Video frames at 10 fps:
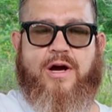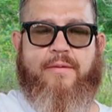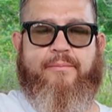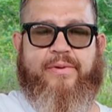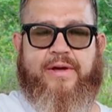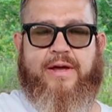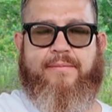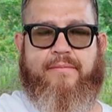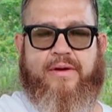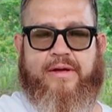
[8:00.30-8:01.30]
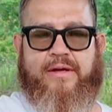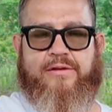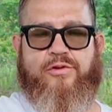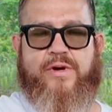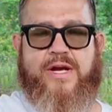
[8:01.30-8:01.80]
Comp
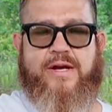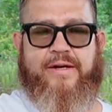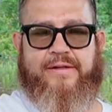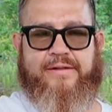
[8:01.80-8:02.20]
M3.